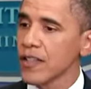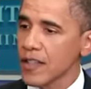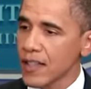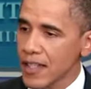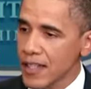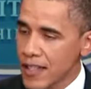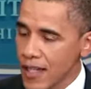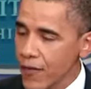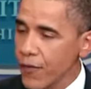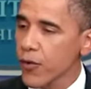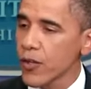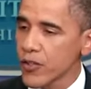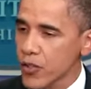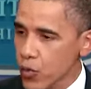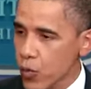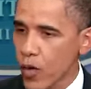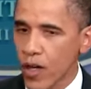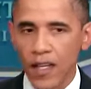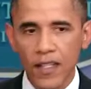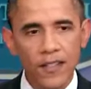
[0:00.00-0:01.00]
The difference
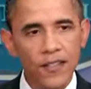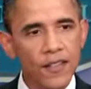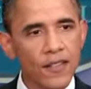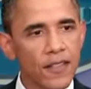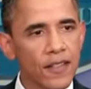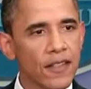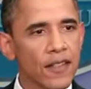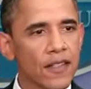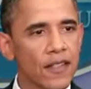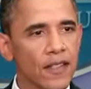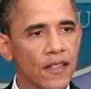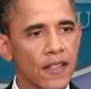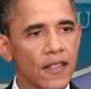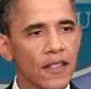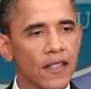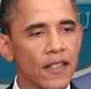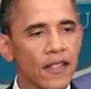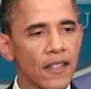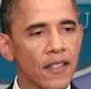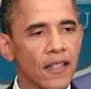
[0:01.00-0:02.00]
was
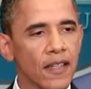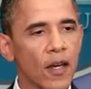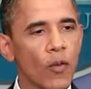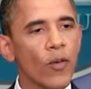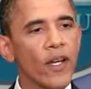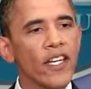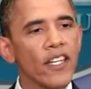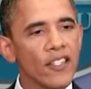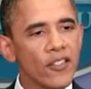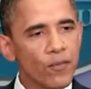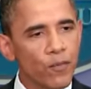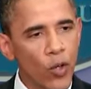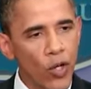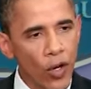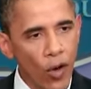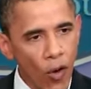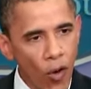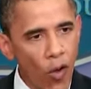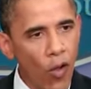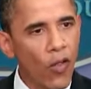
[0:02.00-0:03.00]
that we didn't put
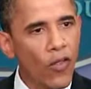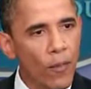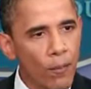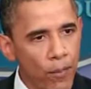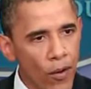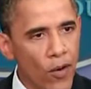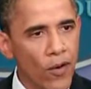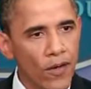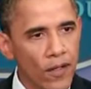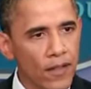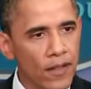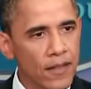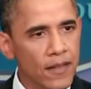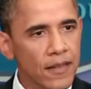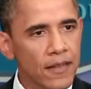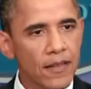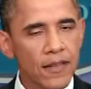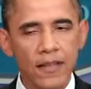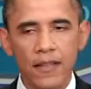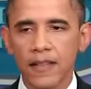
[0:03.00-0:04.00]
all the burden
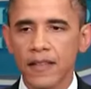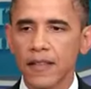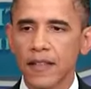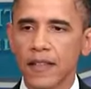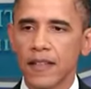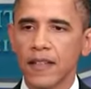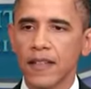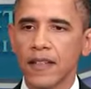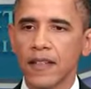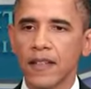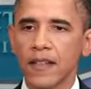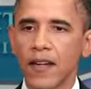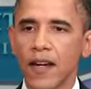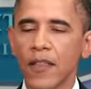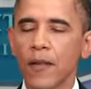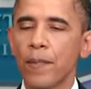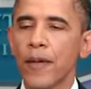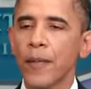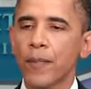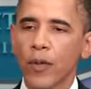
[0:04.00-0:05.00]
on the
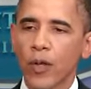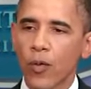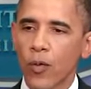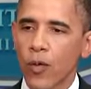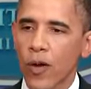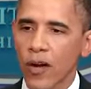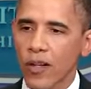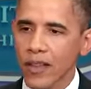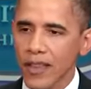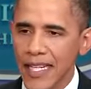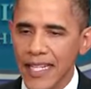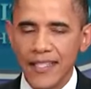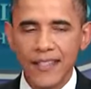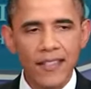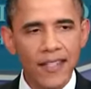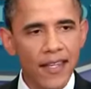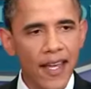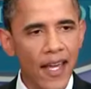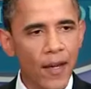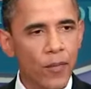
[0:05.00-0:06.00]
people who are least
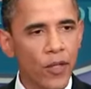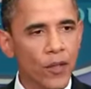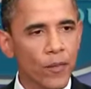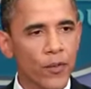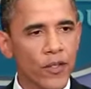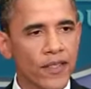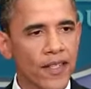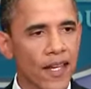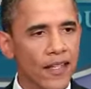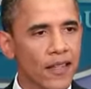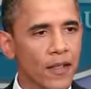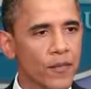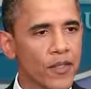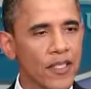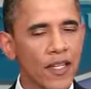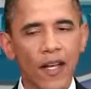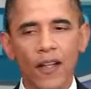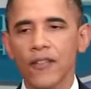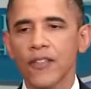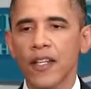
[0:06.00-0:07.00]
able to protect
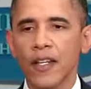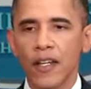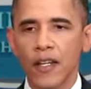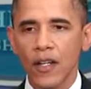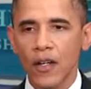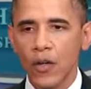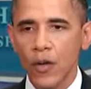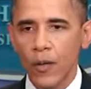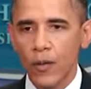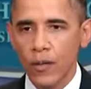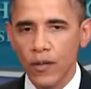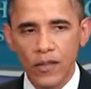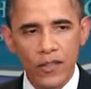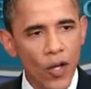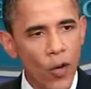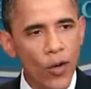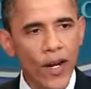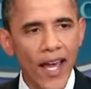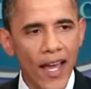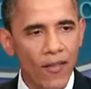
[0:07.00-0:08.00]
themselves, who
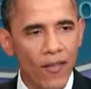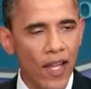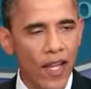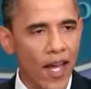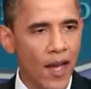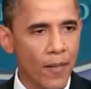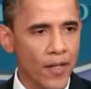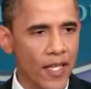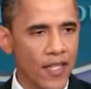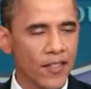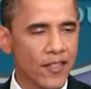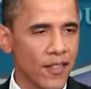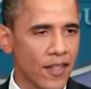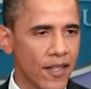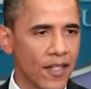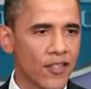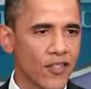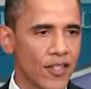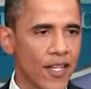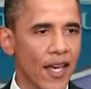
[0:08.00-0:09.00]
don't have lobbyists in
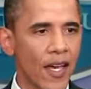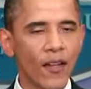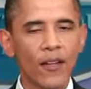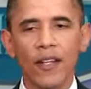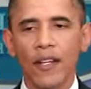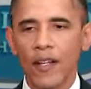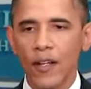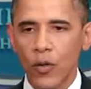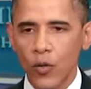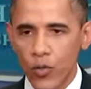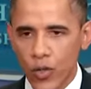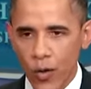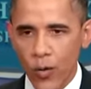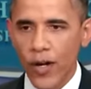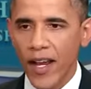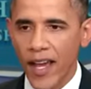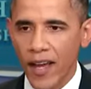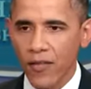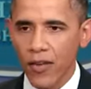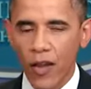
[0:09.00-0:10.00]
this town, who don't
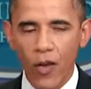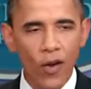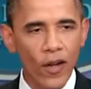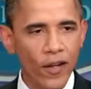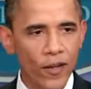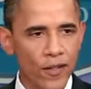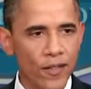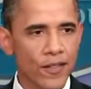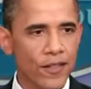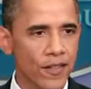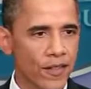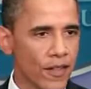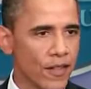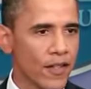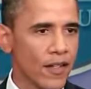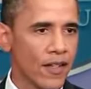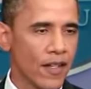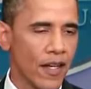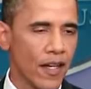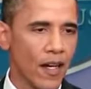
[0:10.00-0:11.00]
have lawyers
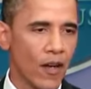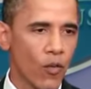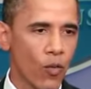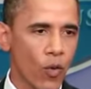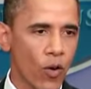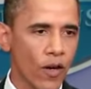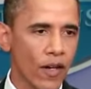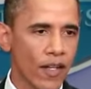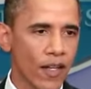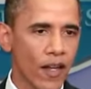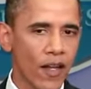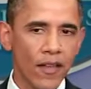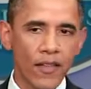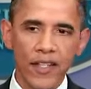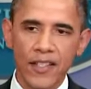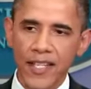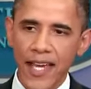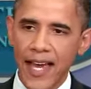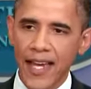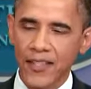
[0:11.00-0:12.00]
working on the
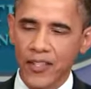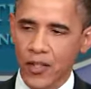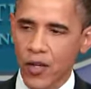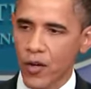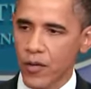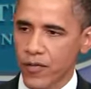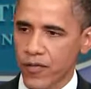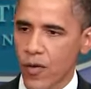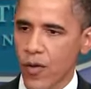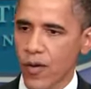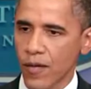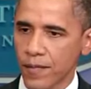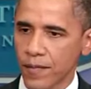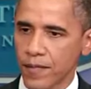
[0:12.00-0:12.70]
tax code for them.